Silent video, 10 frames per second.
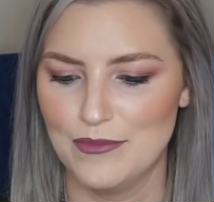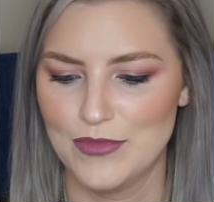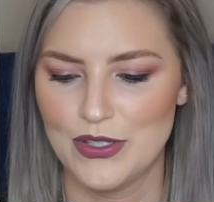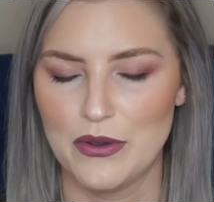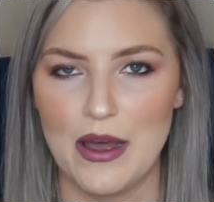
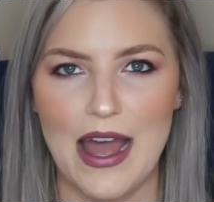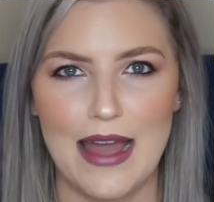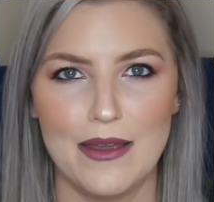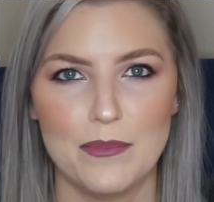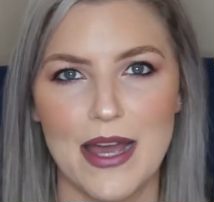So
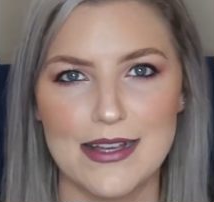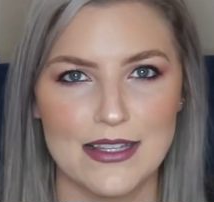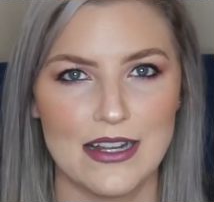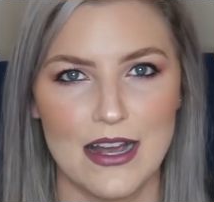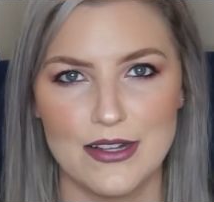I pass
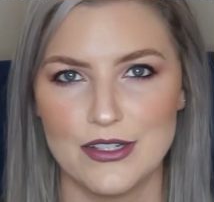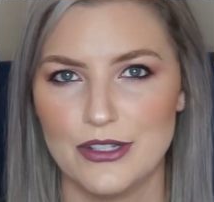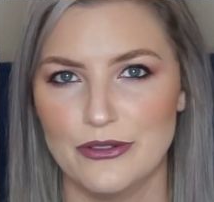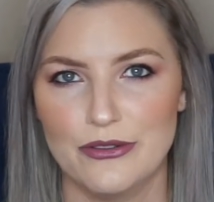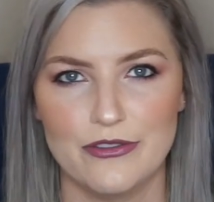it on
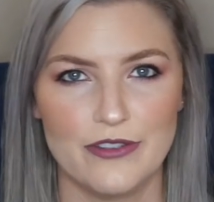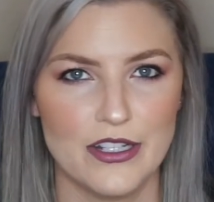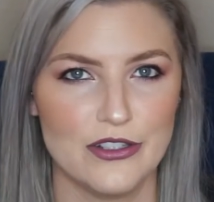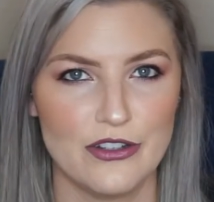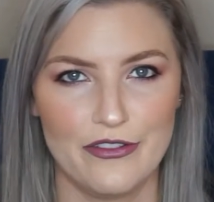to
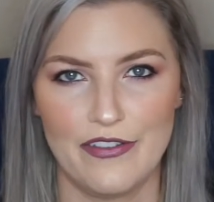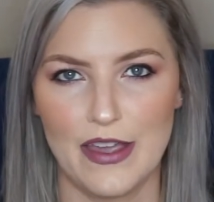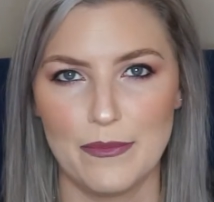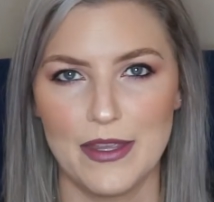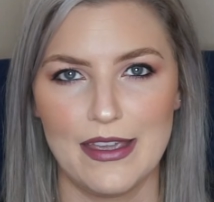friends or
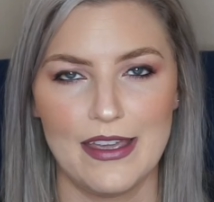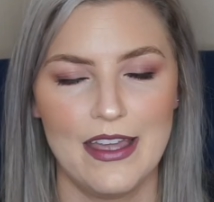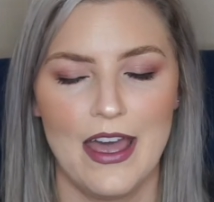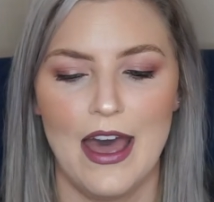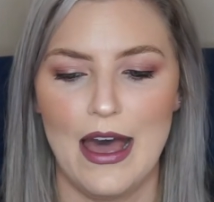family,
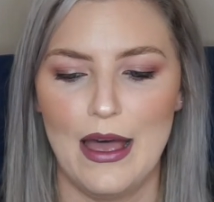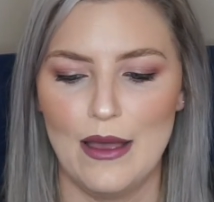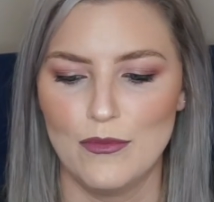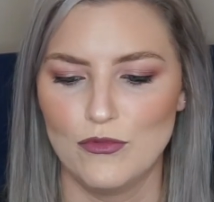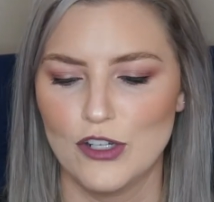
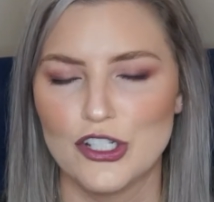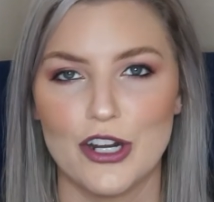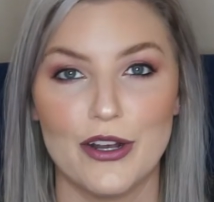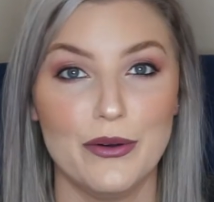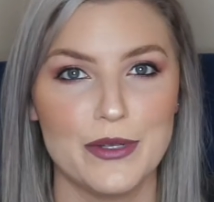which
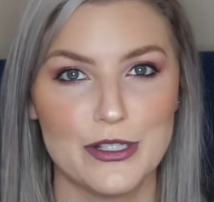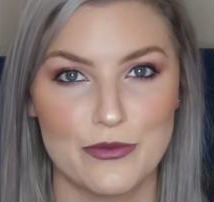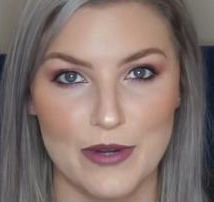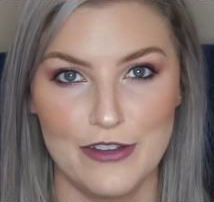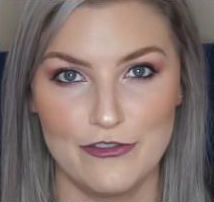are always
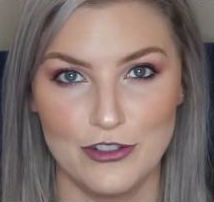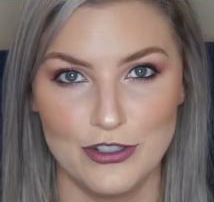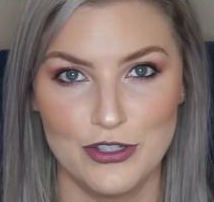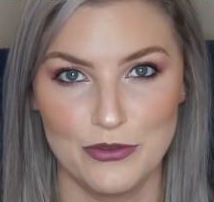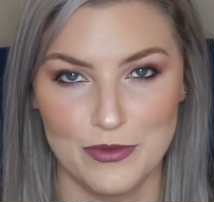grateful
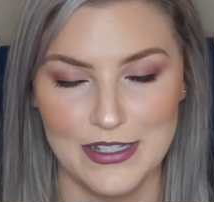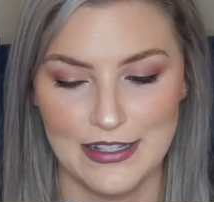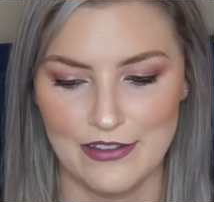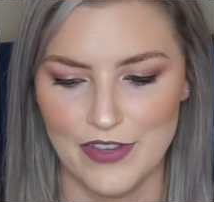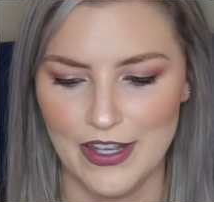to
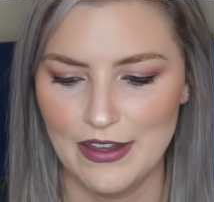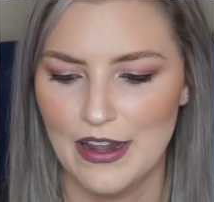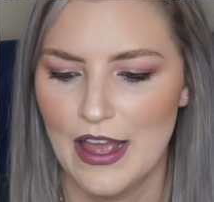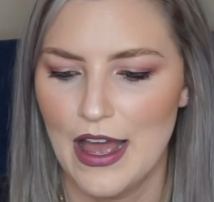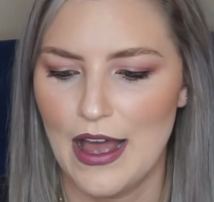receive it.
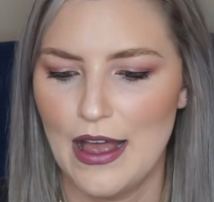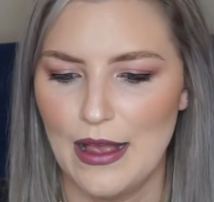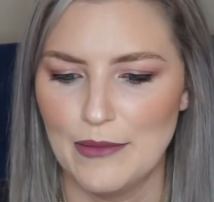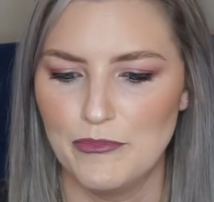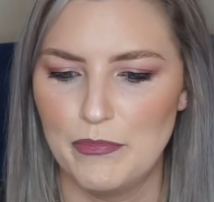
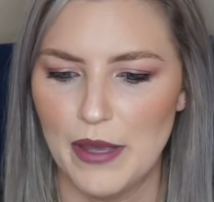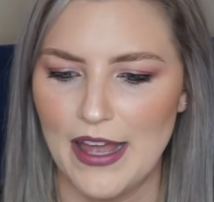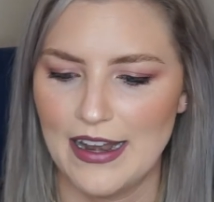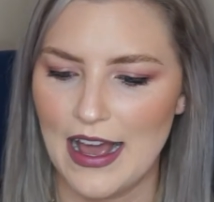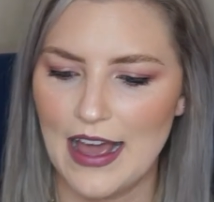
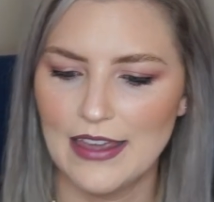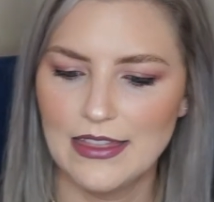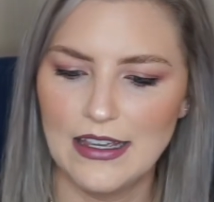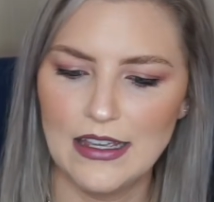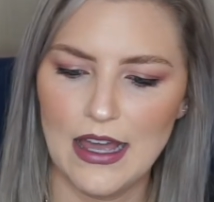But I
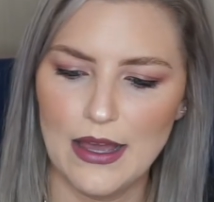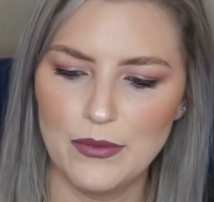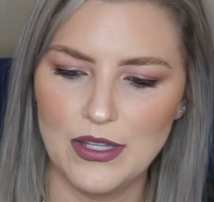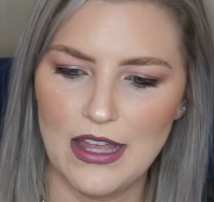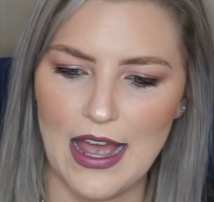think I
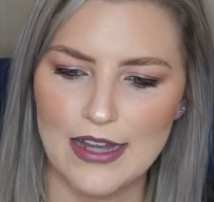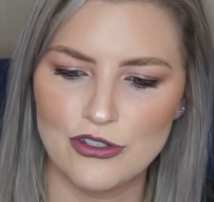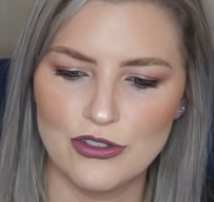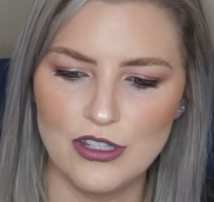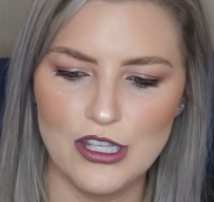will
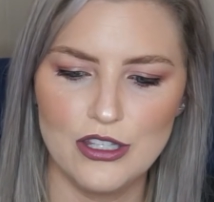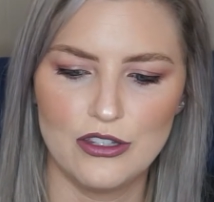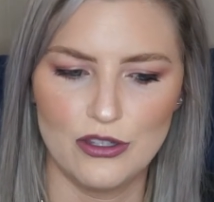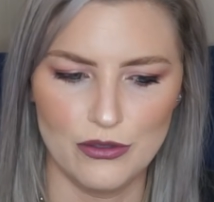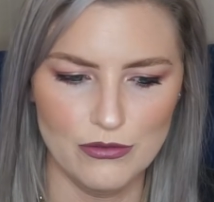actually
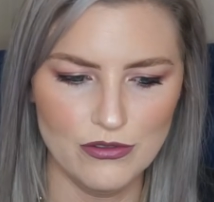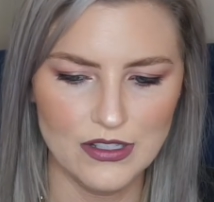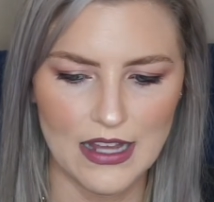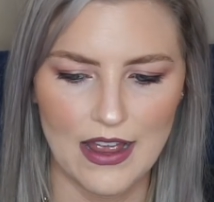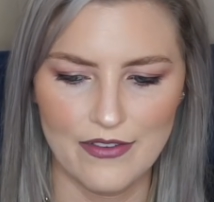
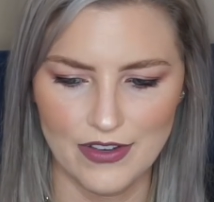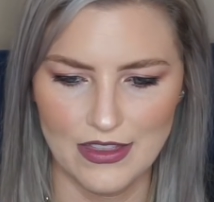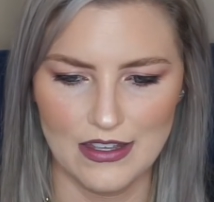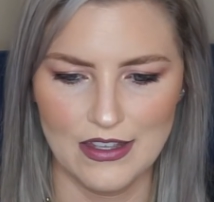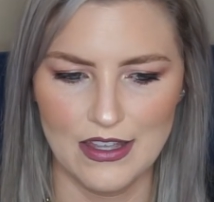use
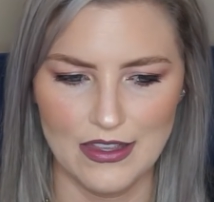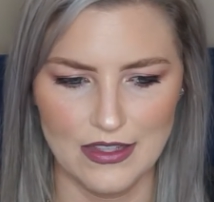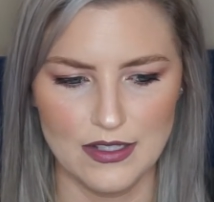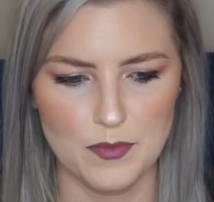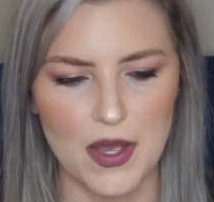everything in
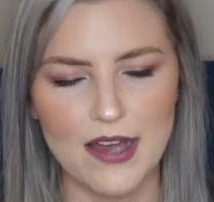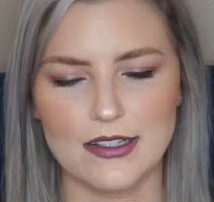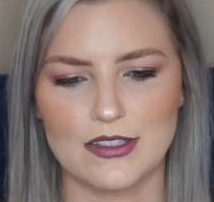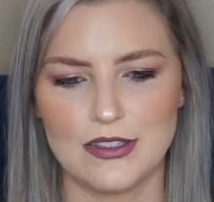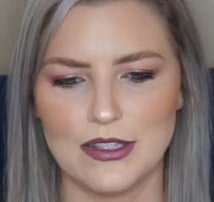this
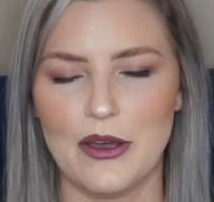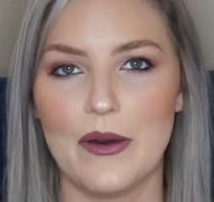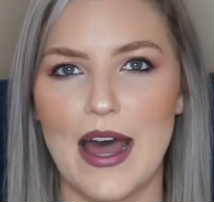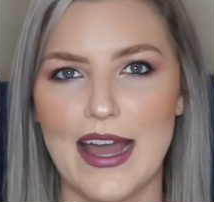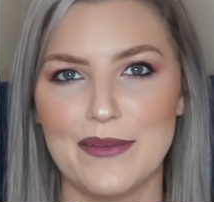box.
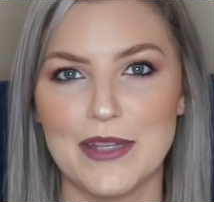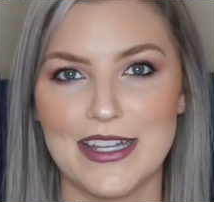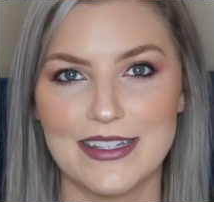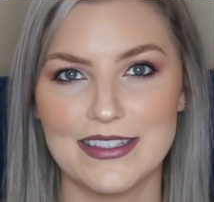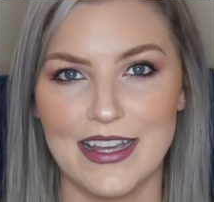So I'm
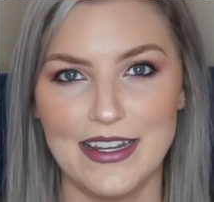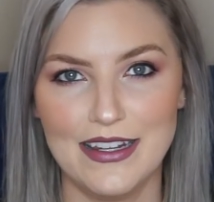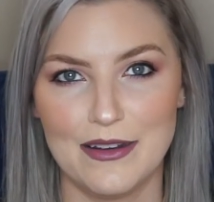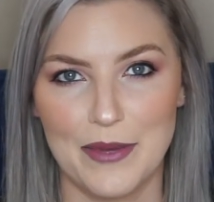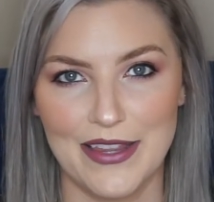
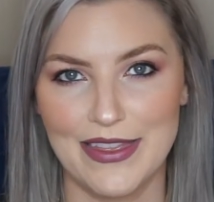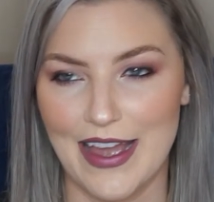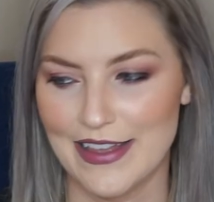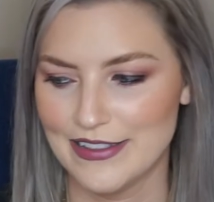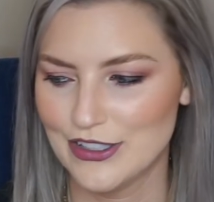excited about
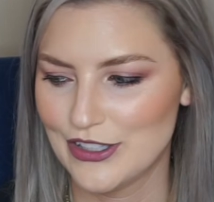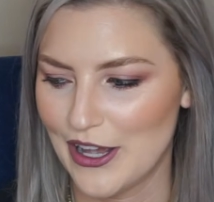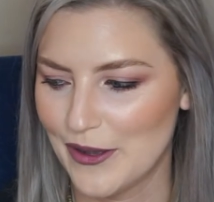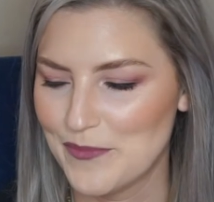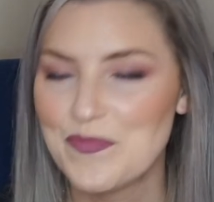that.
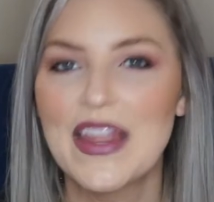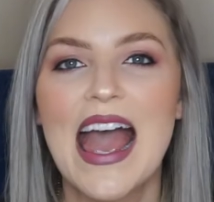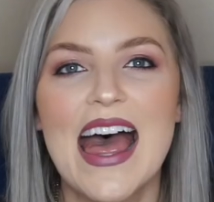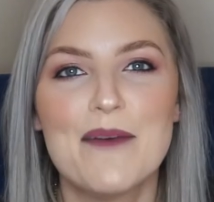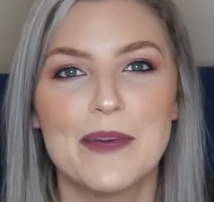So,
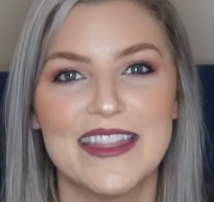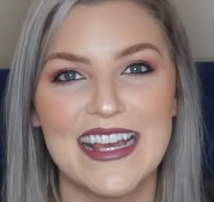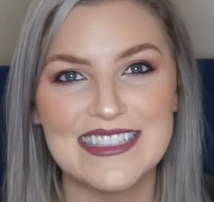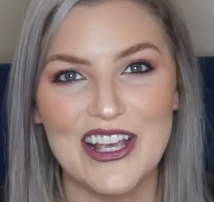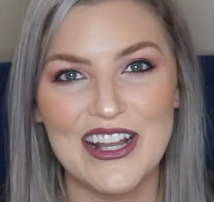but
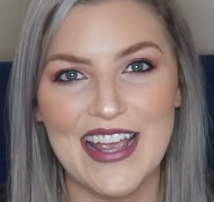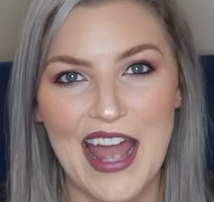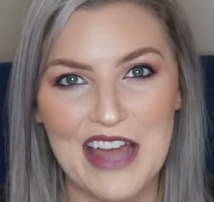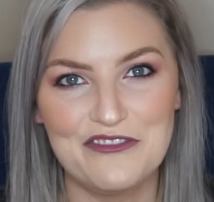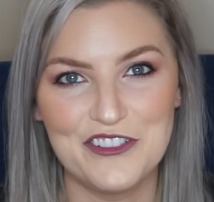that's all I
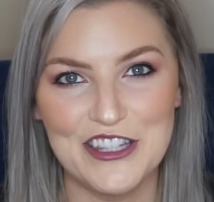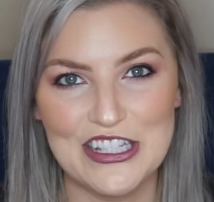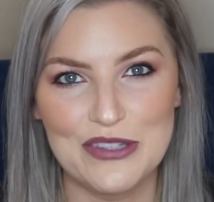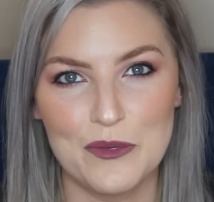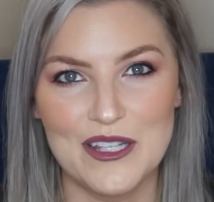had for
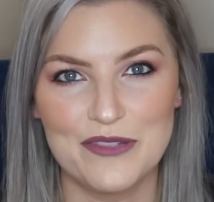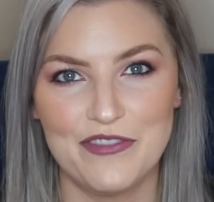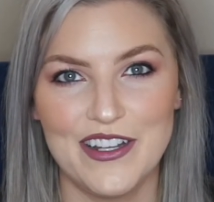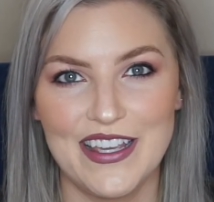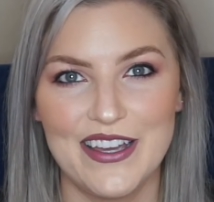this week's
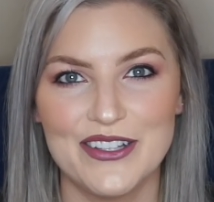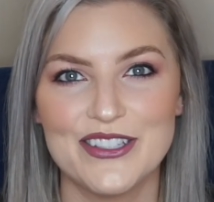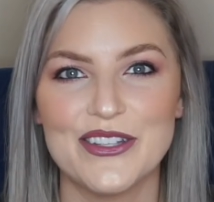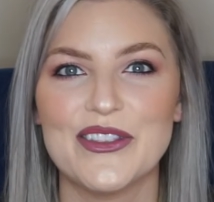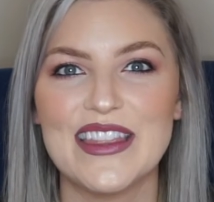video.
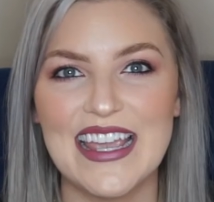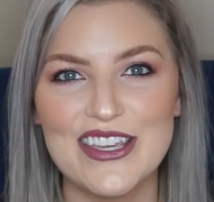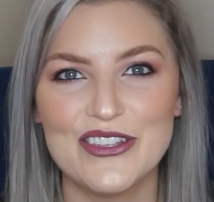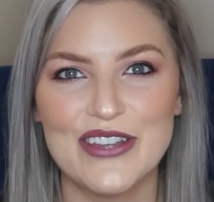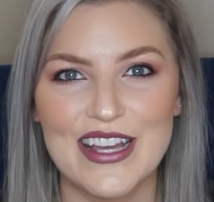So thank
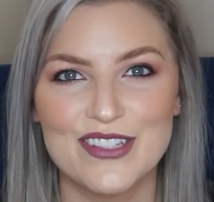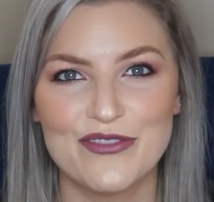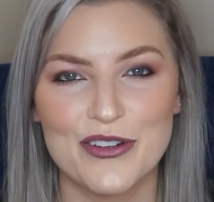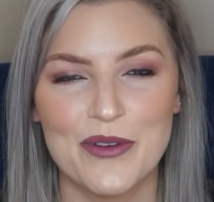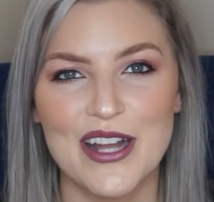you guys
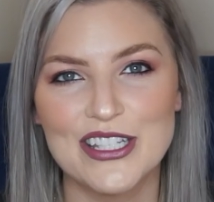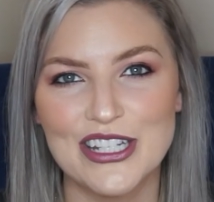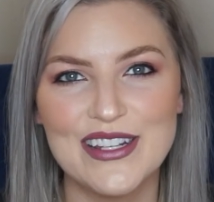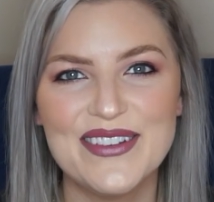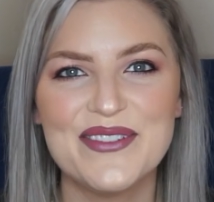for
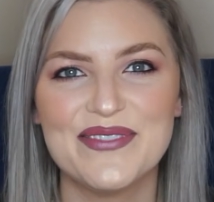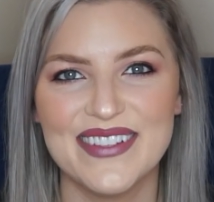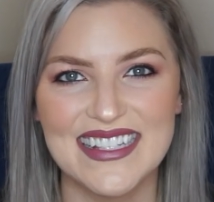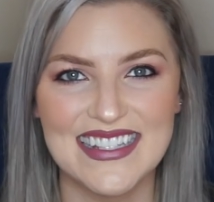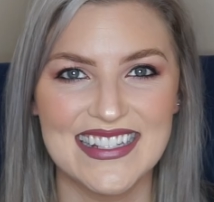watching.
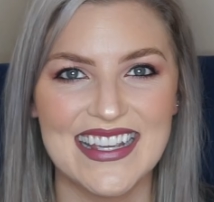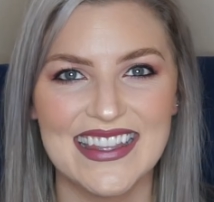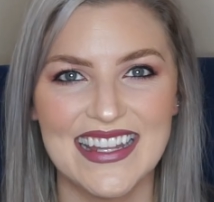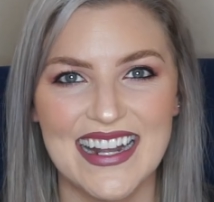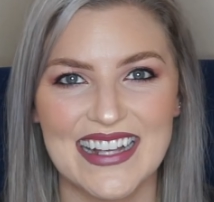We'll see you in
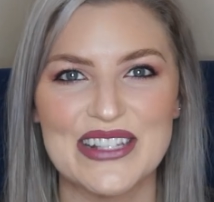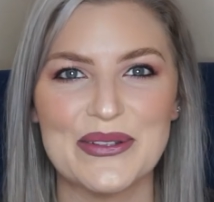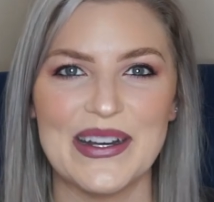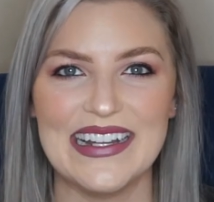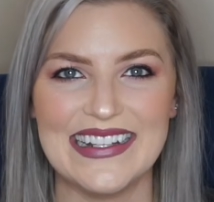the next
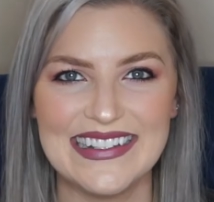one.